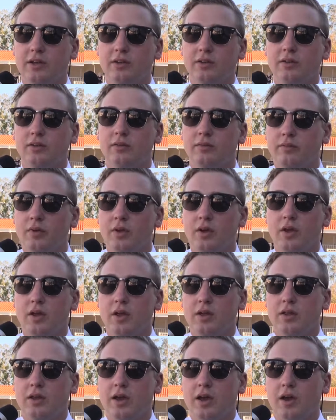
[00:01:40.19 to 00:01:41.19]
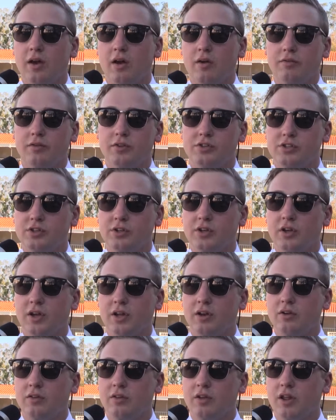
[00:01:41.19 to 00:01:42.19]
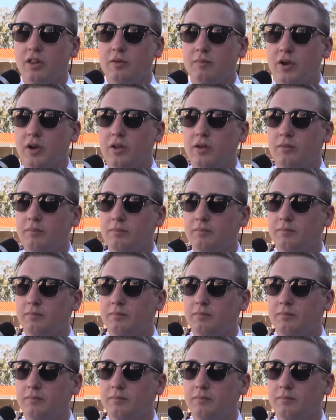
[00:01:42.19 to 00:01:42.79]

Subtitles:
and yeah, hopefully she can get the money.